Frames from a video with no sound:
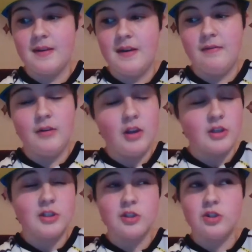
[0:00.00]
I've
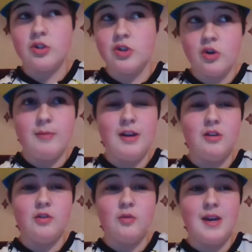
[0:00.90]
lost so many
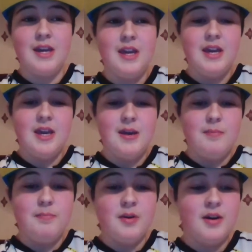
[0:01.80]
on the way,
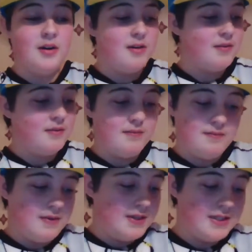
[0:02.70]
but
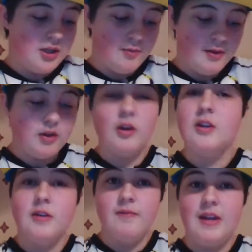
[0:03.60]
it's still been good
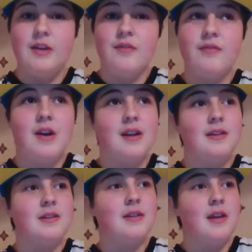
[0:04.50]
because I've made new
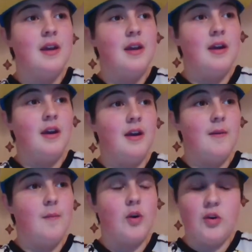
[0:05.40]
friends. Um,
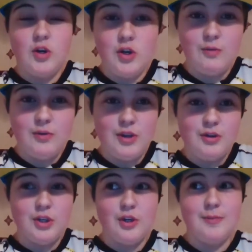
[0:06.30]
I've got a new
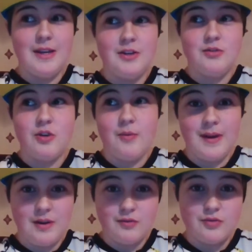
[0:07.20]
YouTube intro and
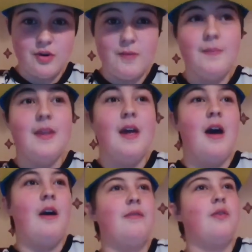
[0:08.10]
outro.
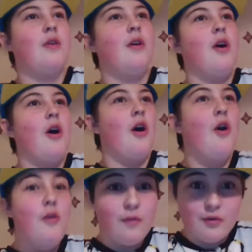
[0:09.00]
I've got
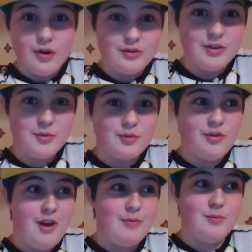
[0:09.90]
over 100
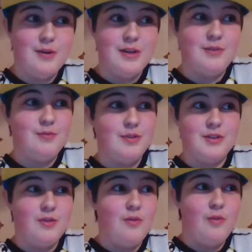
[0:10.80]
subscribers, which
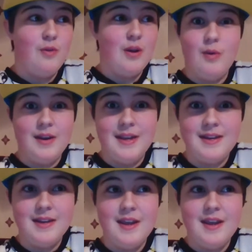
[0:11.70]
was all I wanted,